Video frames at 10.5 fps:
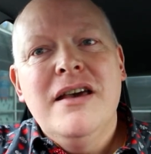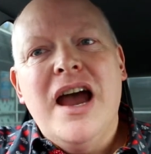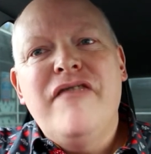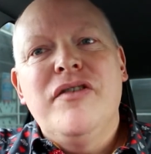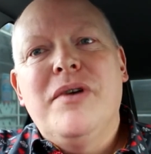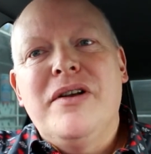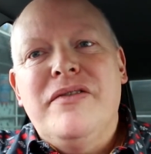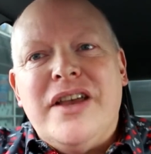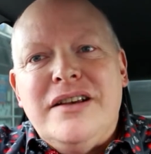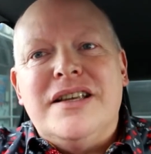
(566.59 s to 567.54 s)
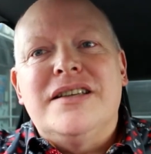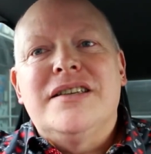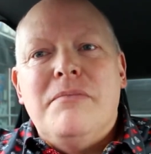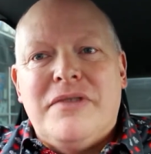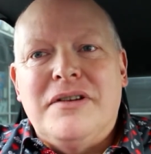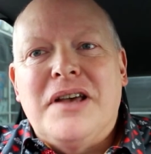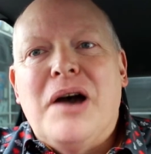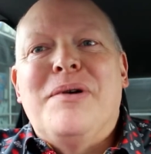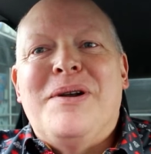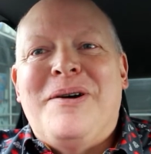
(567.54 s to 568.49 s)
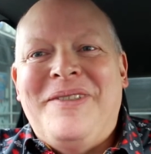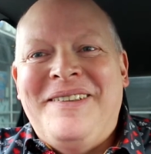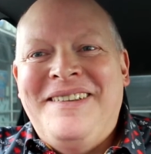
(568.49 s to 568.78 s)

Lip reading: everyone thinks there's something going on.